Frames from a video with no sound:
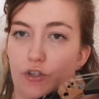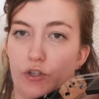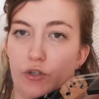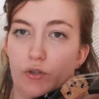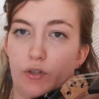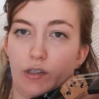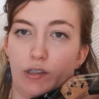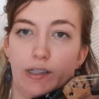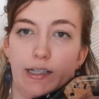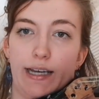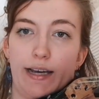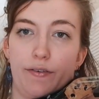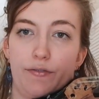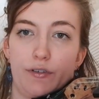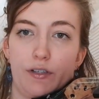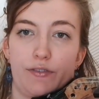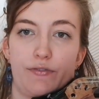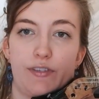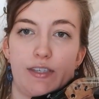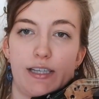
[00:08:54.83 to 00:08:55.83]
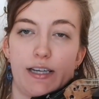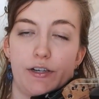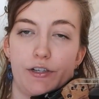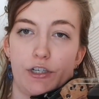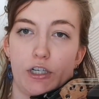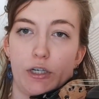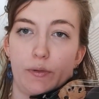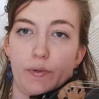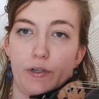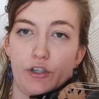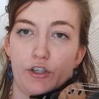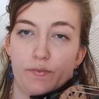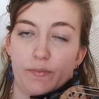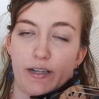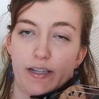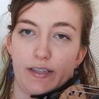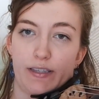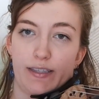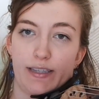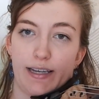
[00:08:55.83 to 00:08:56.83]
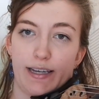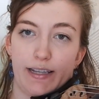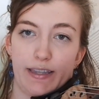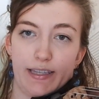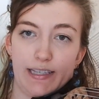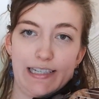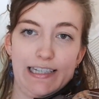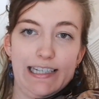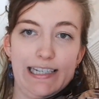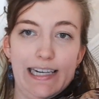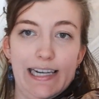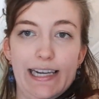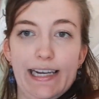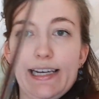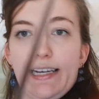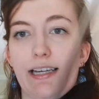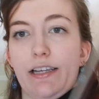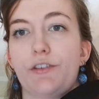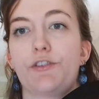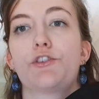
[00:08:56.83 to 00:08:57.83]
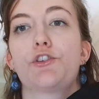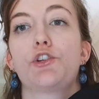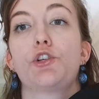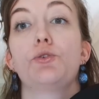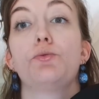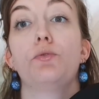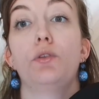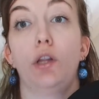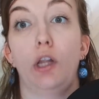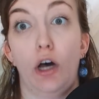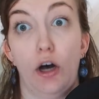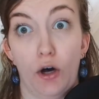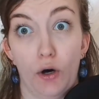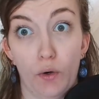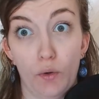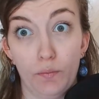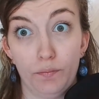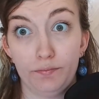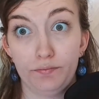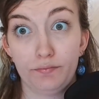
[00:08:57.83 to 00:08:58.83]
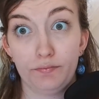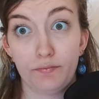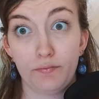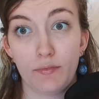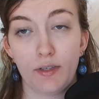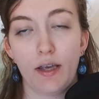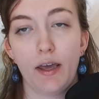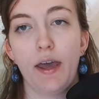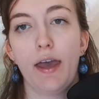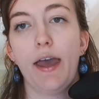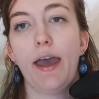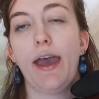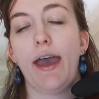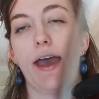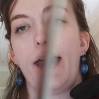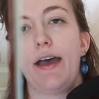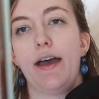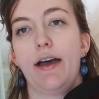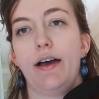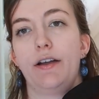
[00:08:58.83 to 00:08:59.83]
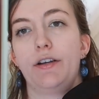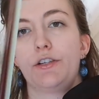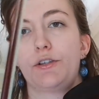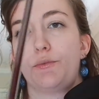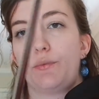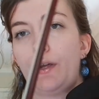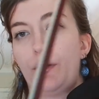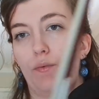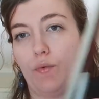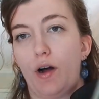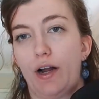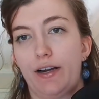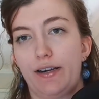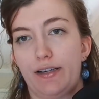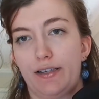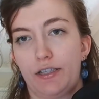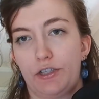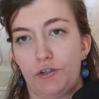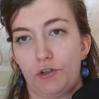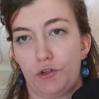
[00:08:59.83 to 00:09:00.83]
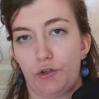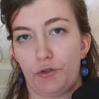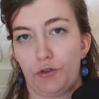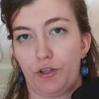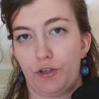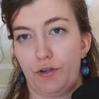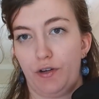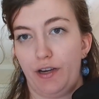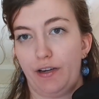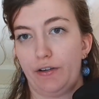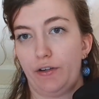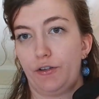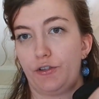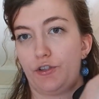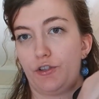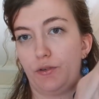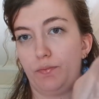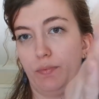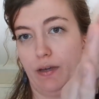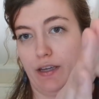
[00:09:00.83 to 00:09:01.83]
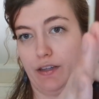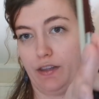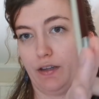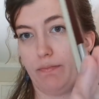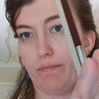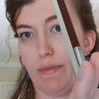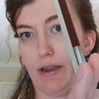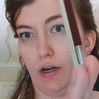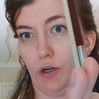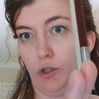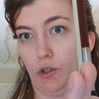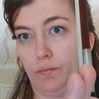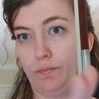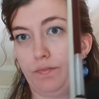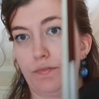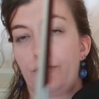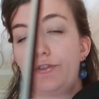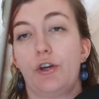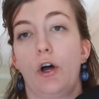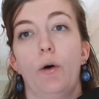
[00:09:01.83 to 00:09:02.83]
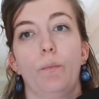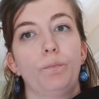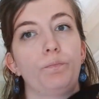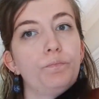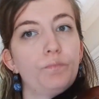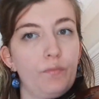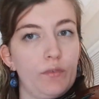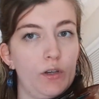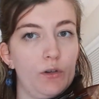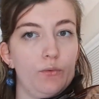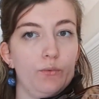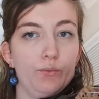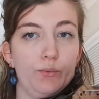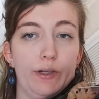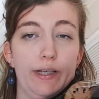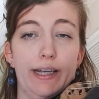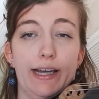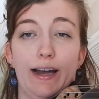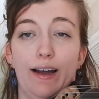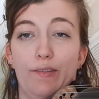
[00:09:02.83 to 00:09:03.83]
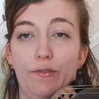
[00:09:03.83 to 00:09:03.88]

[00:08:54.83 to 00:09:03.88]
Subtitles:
to the left of center, which means that the D is too low, and we want the needle to be in the middle. So we have